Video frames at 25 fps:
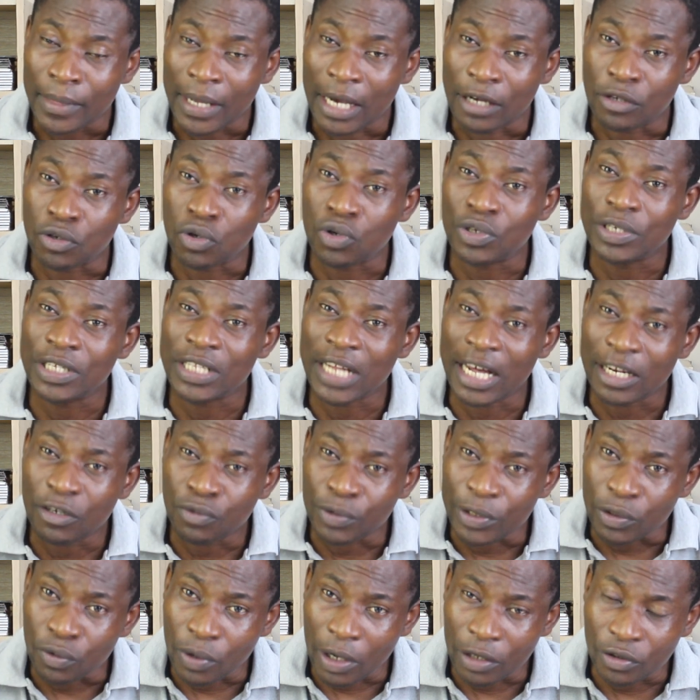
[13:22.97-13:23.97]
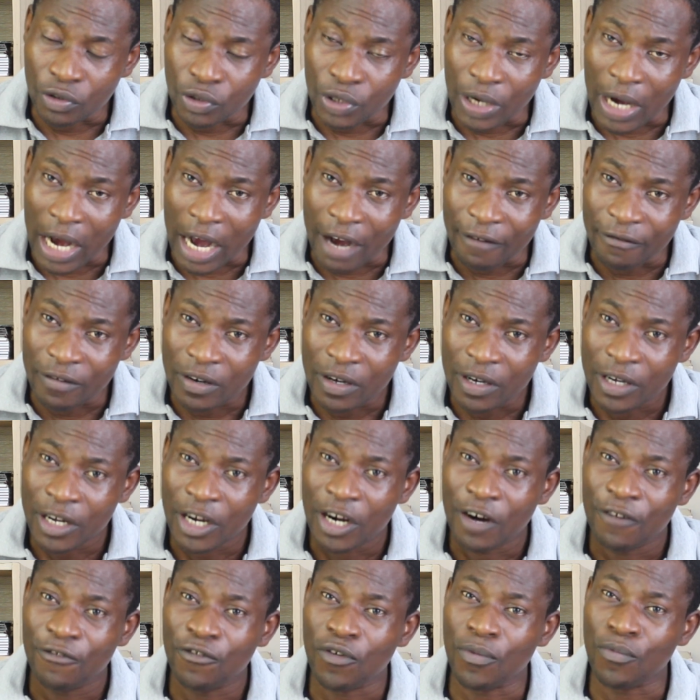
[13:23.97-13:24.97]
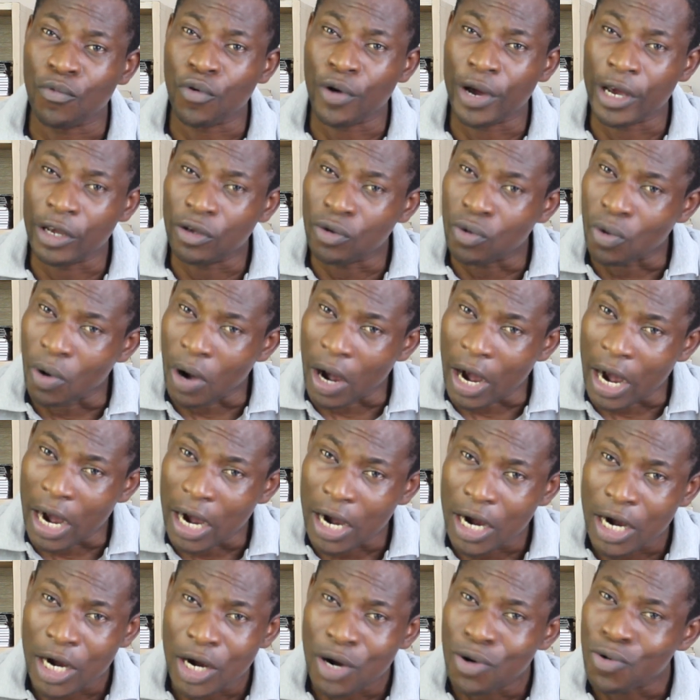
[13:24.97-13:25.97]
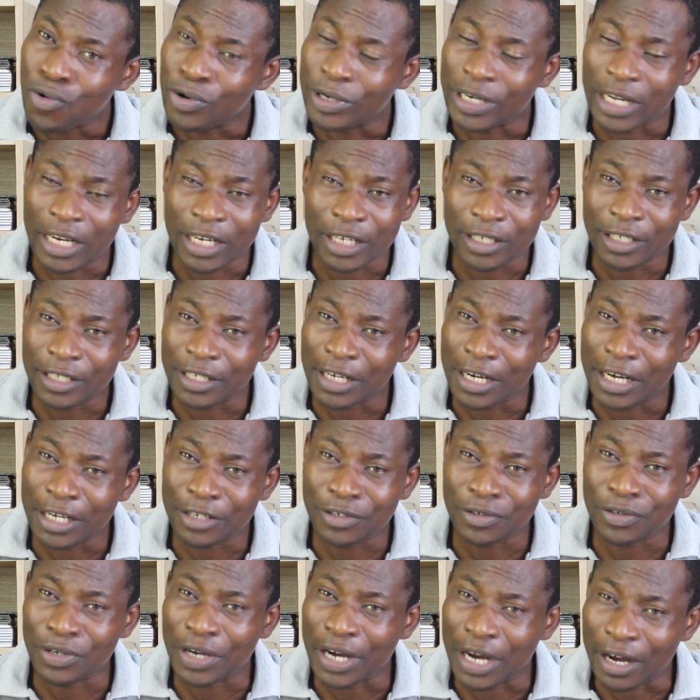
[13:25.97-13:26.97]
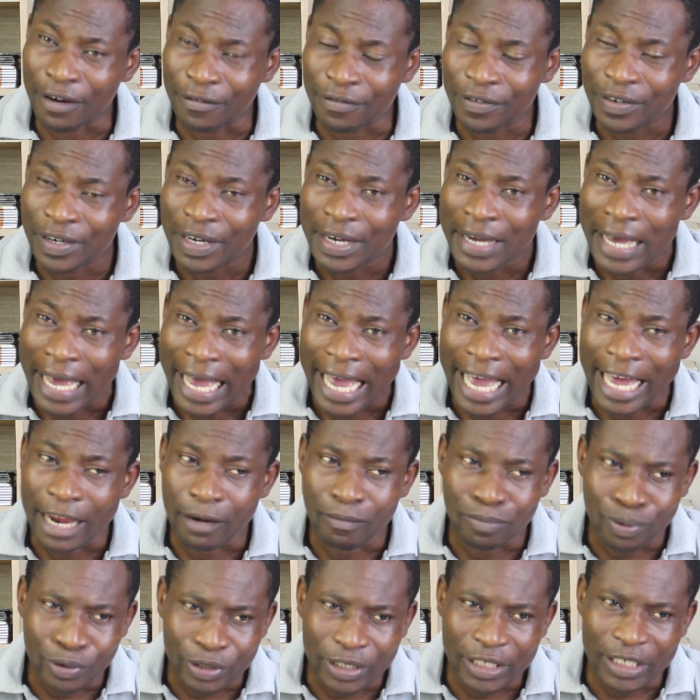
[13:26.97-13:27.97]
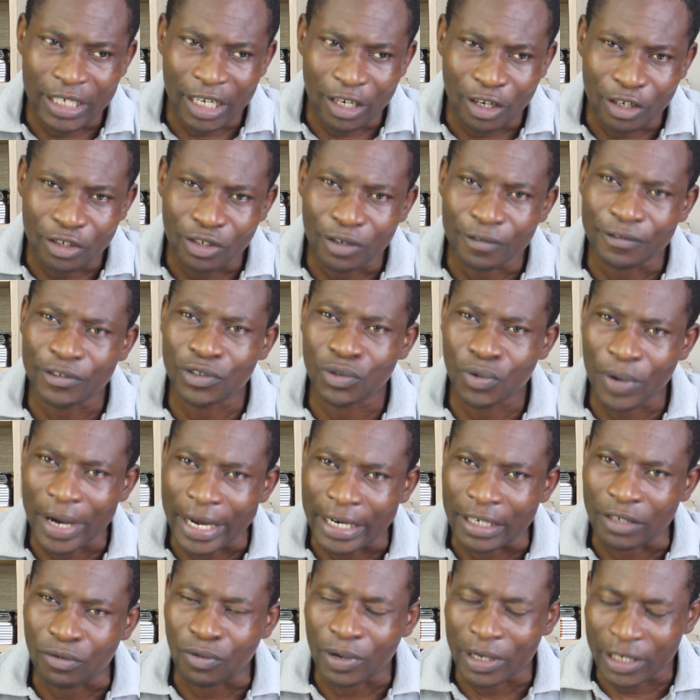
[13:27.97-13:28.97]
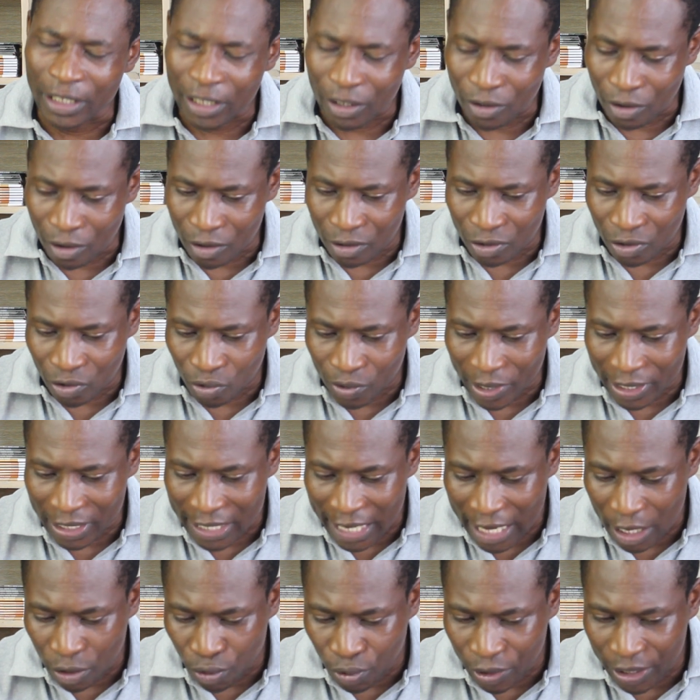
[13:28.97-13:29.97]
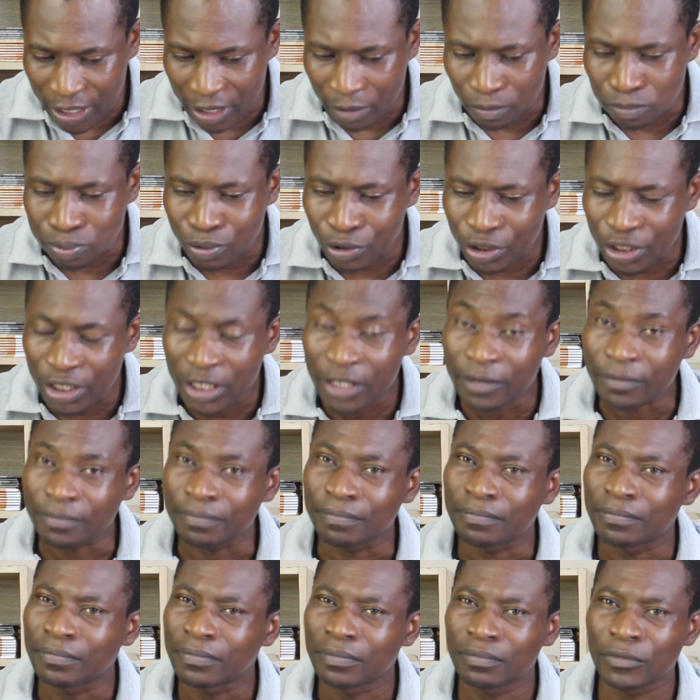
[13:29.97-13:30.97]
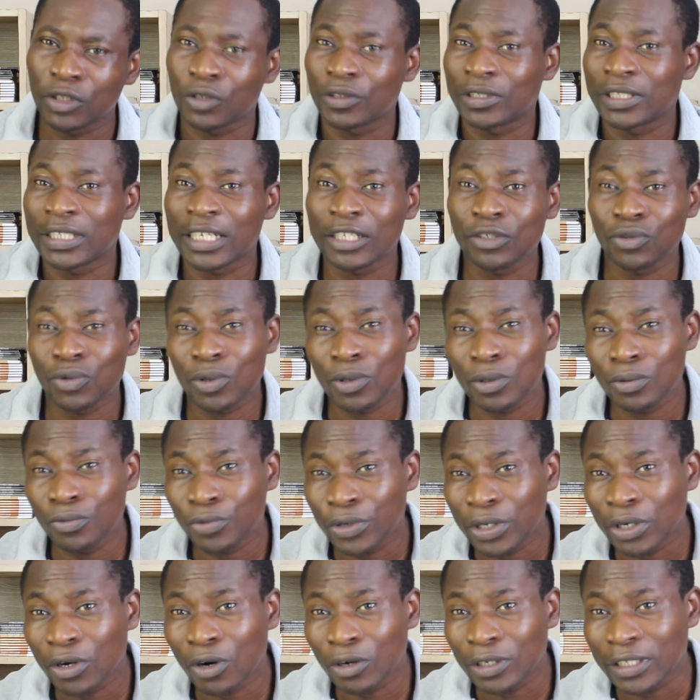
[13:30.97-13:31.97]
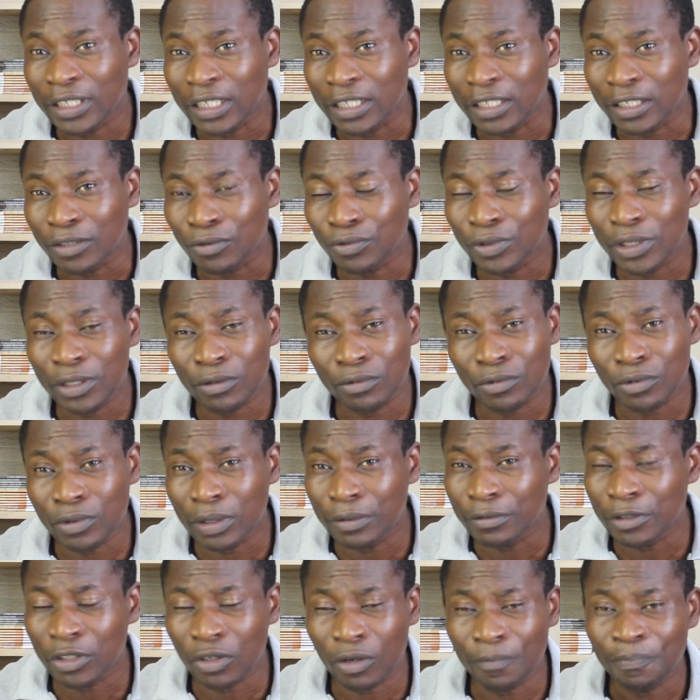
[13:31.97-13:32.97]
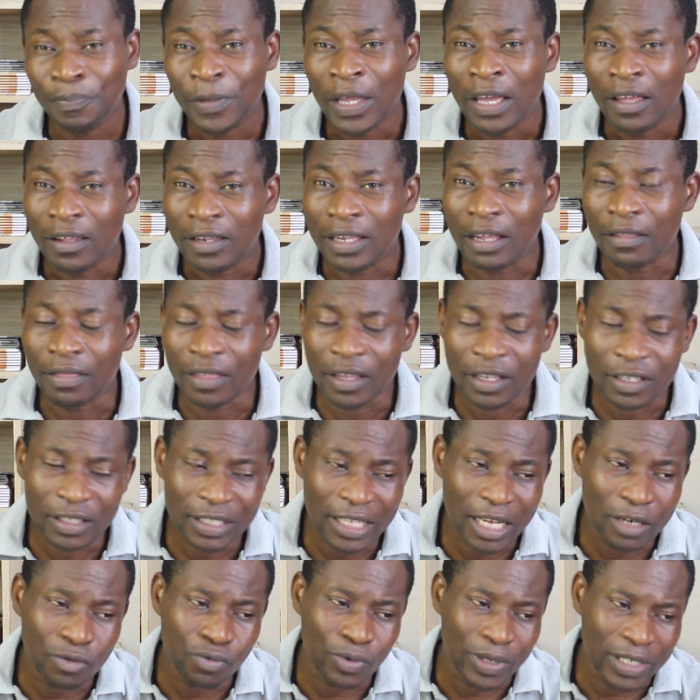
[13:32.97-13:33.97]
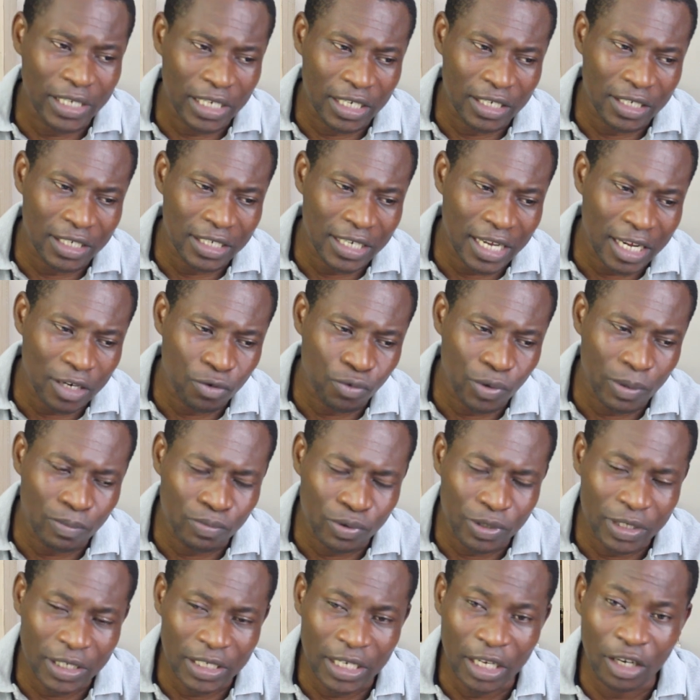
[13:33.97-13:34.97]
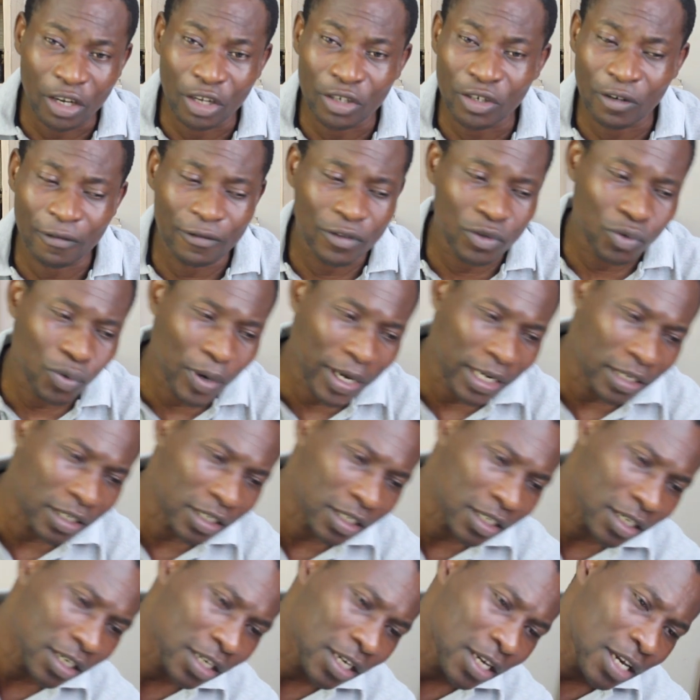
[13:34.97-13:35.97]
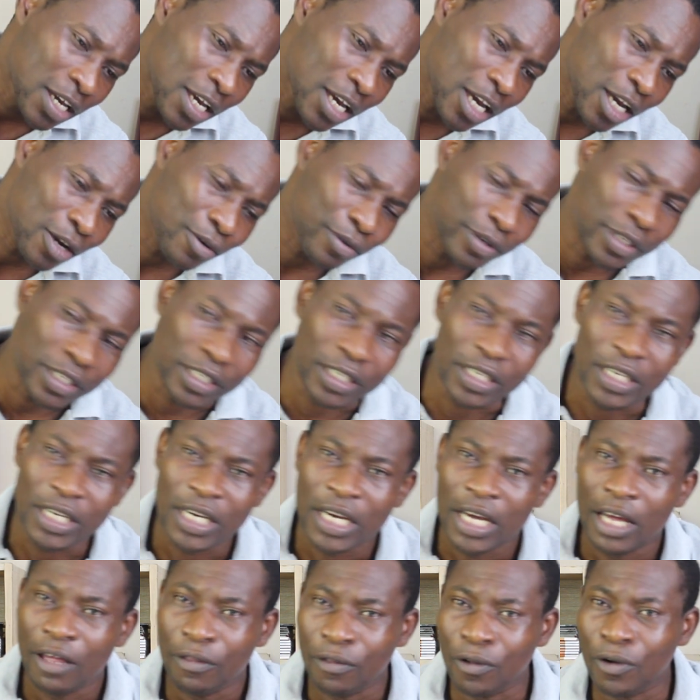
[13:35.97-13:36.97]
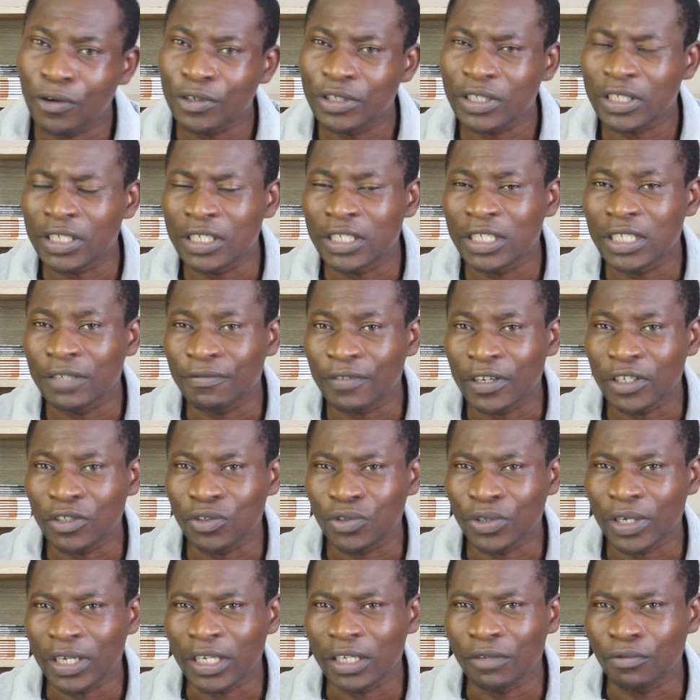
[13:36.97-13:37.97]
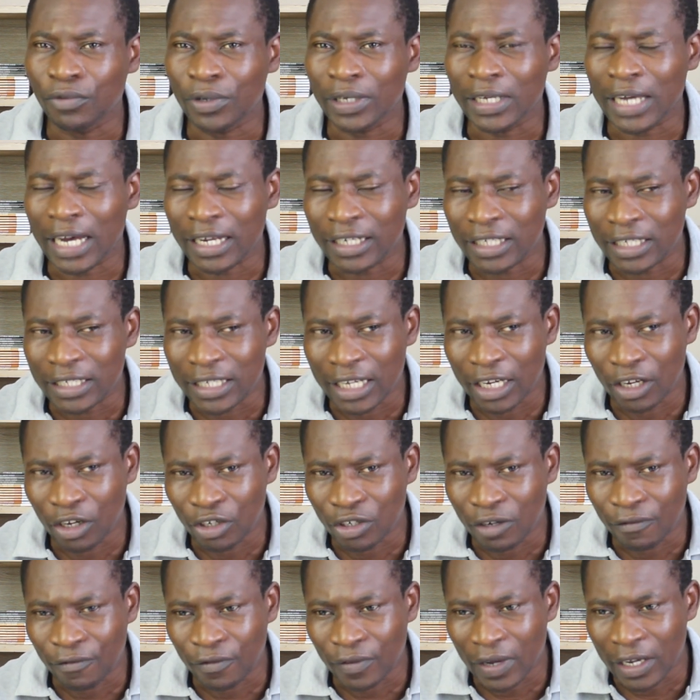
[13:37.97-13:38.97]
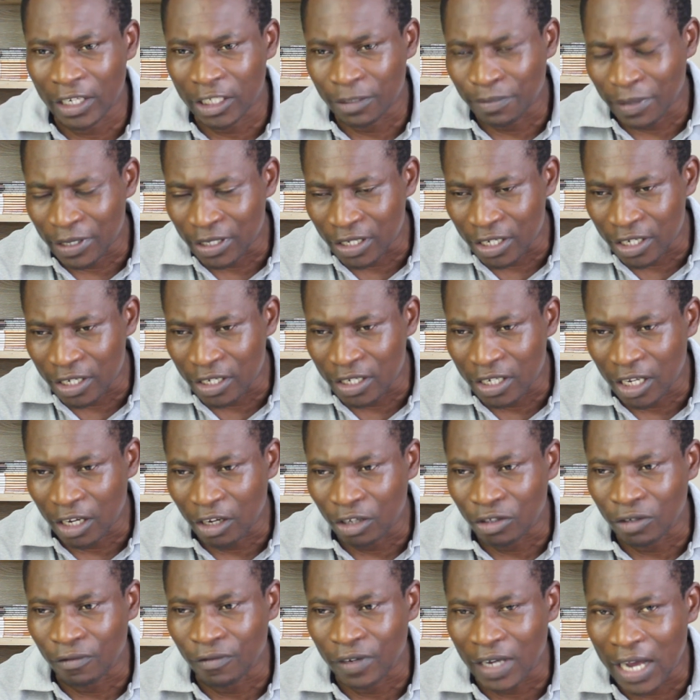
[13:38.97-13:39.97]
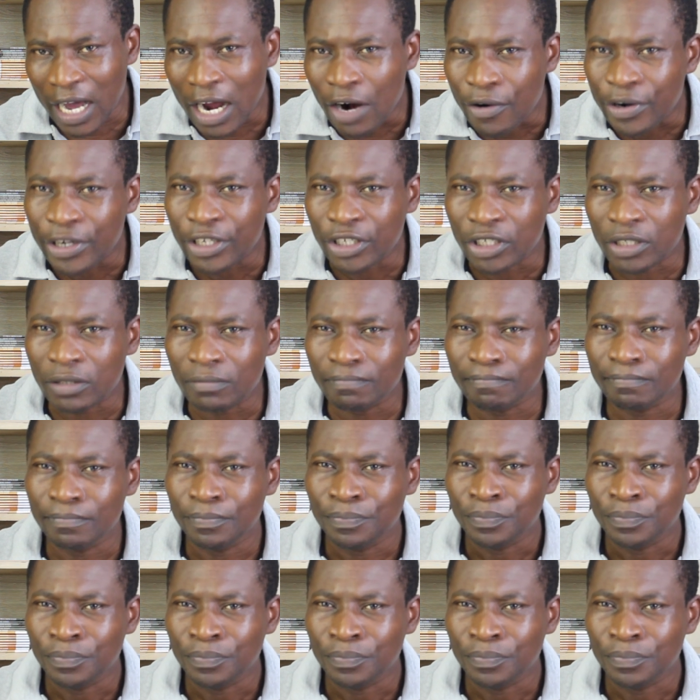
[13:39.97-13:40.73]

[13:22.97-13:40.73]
And so start with what you have, from where you are, with a little as you have, and put in a lot of sweat, what they call sweat equity, pushing. Because that's what we all did. We, you know, the things that we did, that we put in a lot of sweat equity, those things eventually we gathered a lot of expertise, a lot of courage.